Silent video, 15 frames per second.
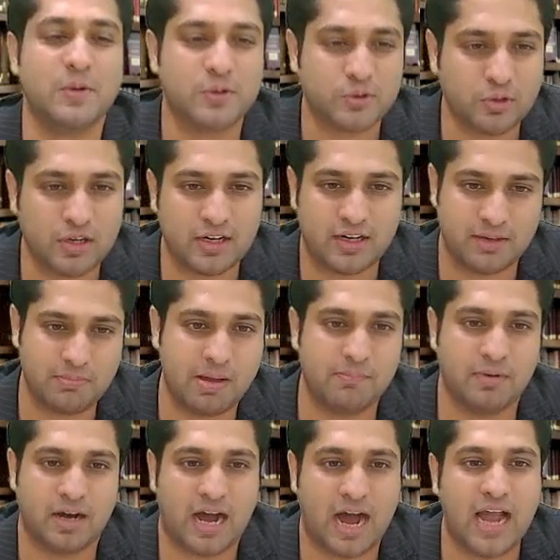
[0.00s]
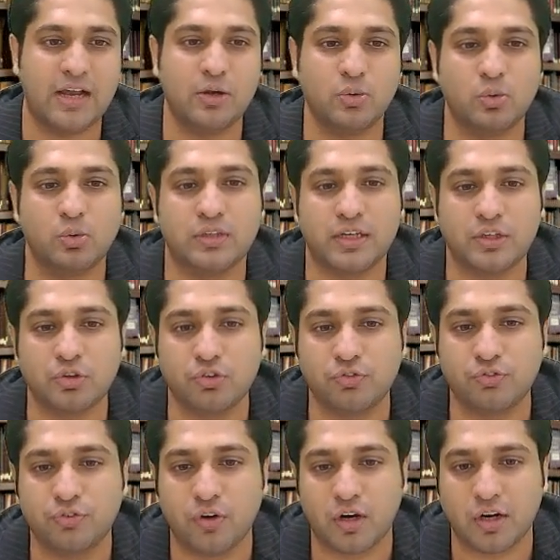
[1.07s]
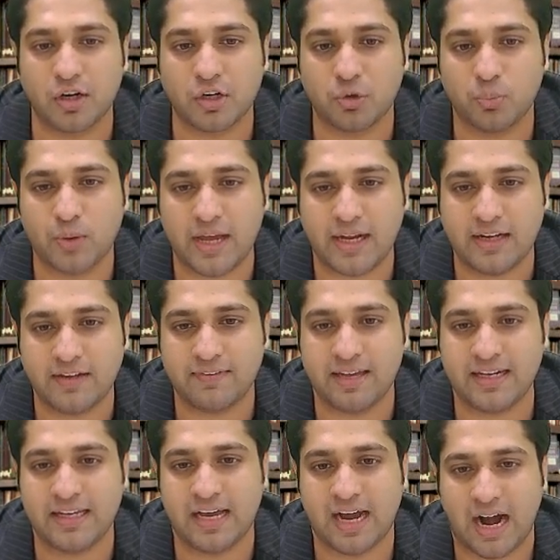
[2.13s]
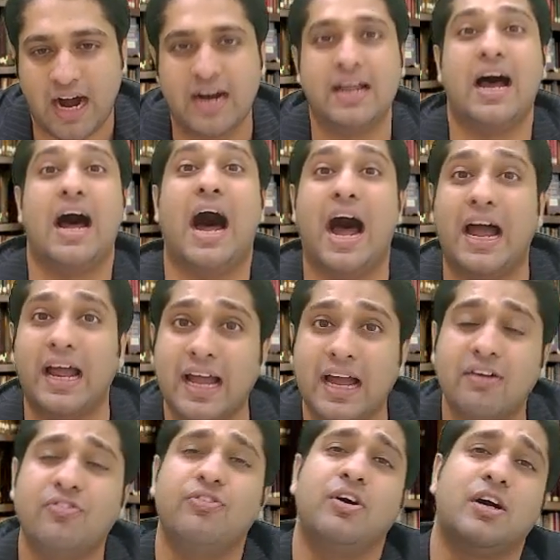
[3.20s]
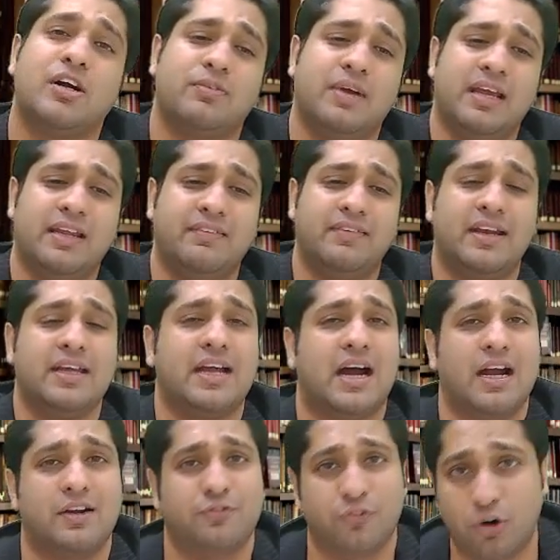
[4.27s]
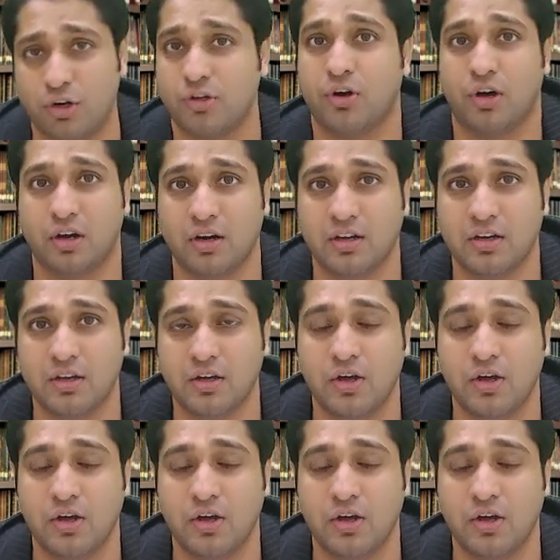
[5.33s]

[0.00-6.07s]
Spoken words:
So remember, I know that you worked very, very hard. I have worked very, very hard for you all.